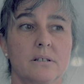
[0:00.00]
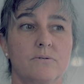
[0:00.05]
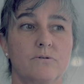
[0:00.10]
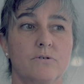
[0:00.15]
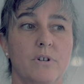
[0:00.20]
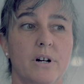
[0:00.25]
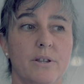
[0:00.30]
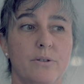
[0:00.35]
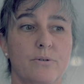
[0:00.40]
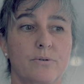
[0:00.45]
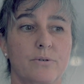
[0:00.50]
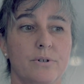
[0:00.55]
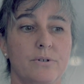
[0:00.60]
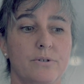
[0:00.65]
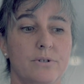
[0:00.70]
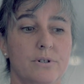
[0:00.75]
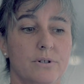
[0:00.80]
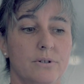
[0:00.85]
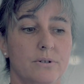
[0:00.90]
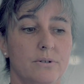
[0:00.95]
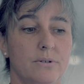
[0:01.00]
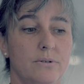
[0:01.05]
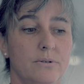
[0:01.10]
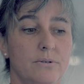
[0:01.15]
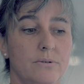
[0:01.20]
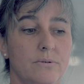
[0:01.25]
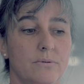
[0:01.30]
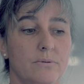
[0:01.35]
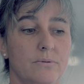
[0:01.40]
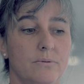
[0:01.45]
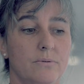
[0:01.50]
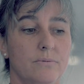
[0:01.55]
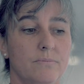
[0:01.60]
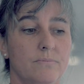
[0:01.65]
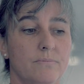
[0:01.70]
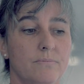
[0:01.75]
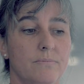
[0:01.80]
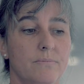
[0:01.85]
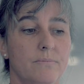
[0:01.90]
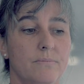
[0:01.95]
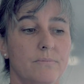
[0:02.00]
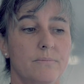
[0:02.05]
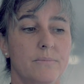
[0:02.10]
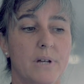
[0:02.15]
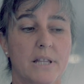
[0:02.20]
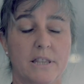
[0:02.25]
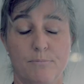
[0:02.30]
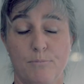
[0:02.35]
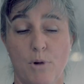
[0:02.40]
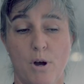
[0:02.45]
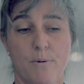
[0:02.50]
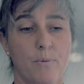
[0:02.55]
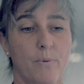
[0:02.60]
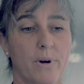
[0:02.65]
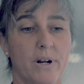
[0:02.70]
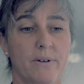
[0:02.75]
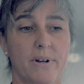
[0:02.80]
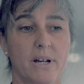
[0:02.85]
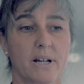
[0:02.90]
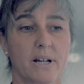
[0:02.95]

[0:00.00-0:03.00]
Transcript: right through to, at the moment, one of